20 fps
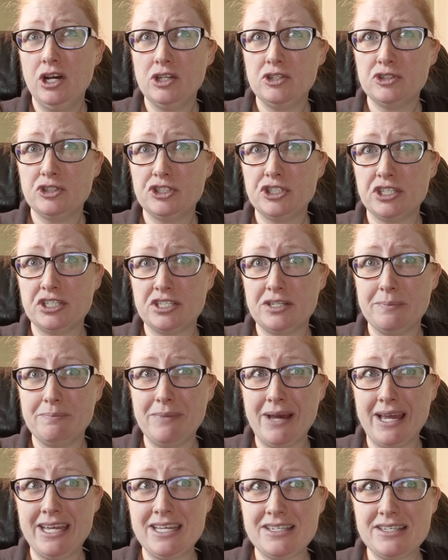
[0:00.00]
allergic to
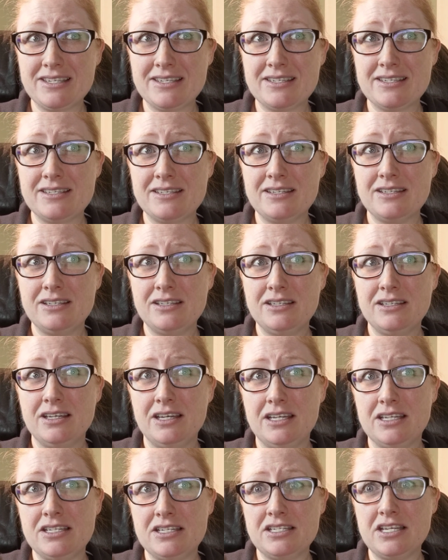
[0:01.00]
mites
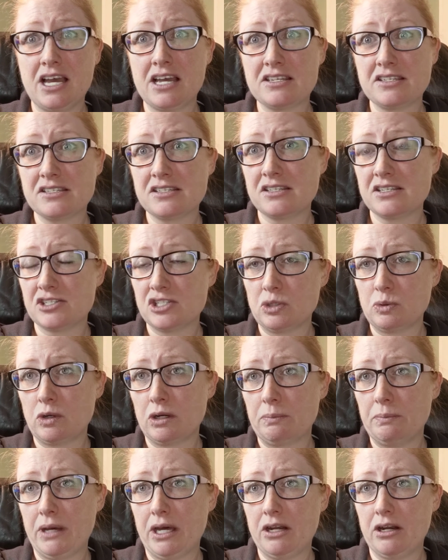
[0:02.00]
and dust, this will
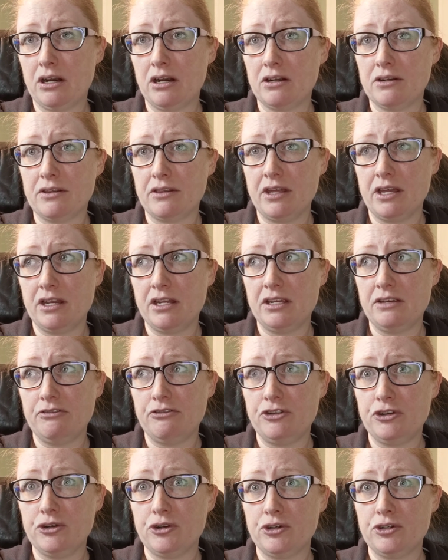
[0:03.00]
work better than
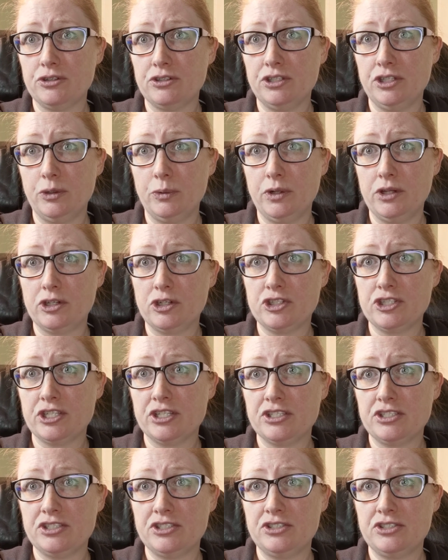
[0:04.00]
if you're,
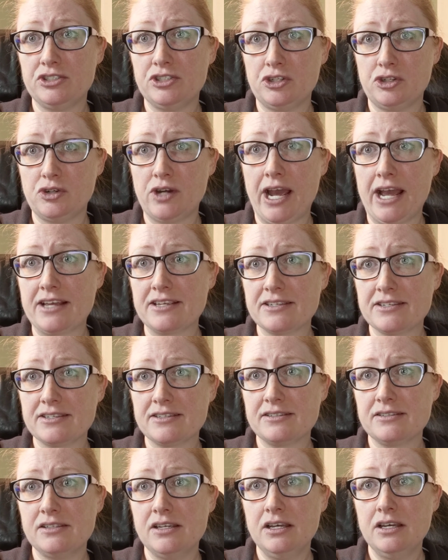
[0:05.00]
allergic to
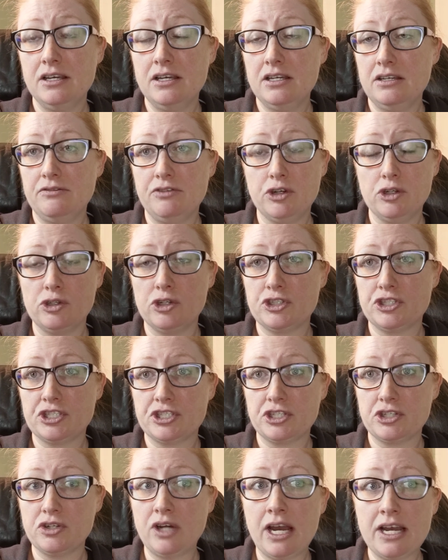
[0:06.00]
grass. If you're allergic
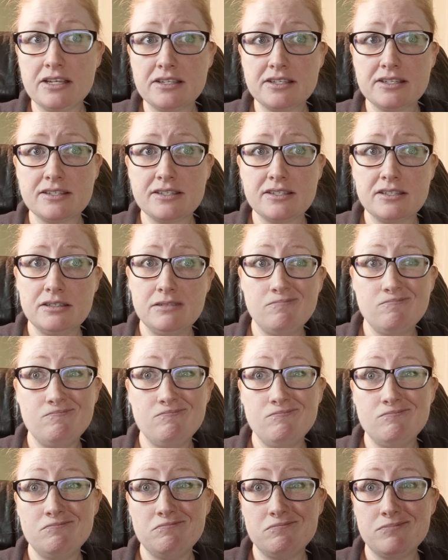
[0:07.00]
to grass,
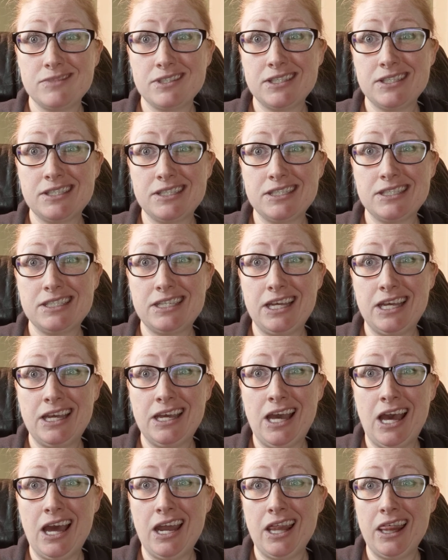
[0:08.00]
stay
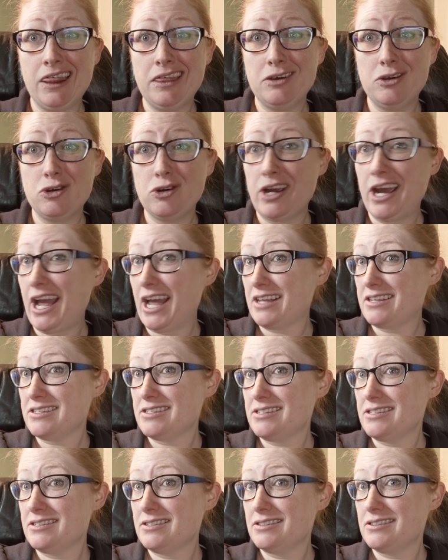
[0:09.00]
out of the grass.
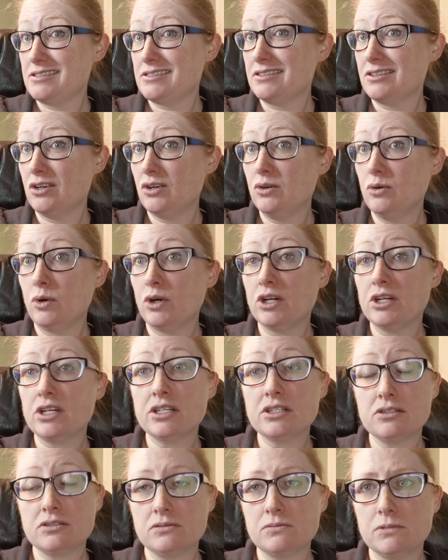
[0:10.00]
Or,
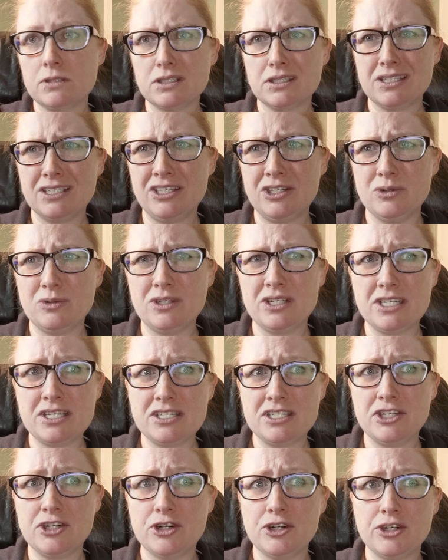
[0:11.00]

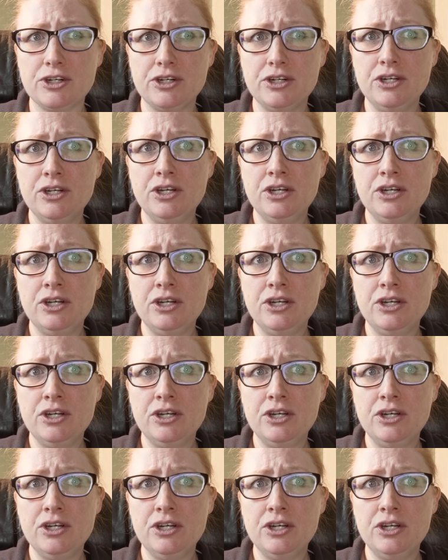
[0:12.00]
consider